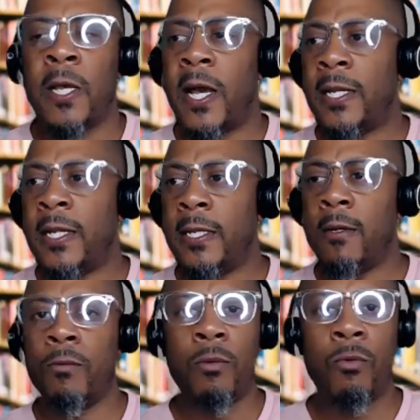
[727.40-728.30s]
I need a
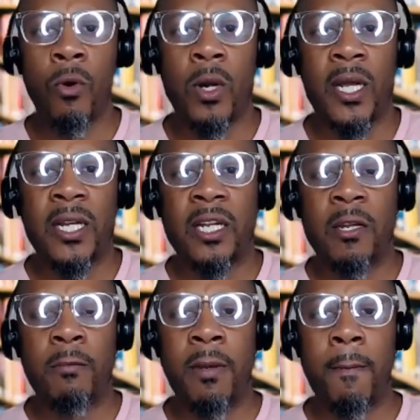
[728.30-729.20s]
reward. I need
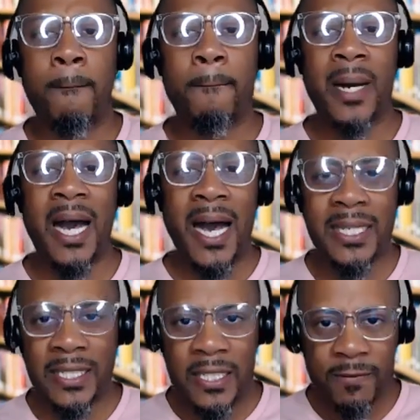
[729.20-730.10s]
it to be
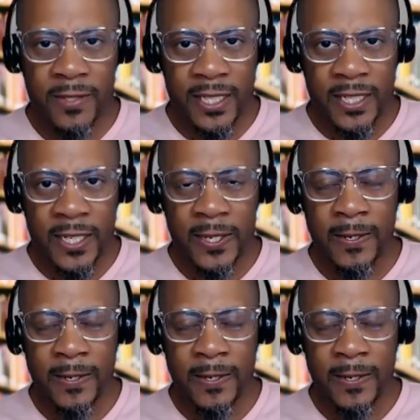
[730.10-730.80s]
positively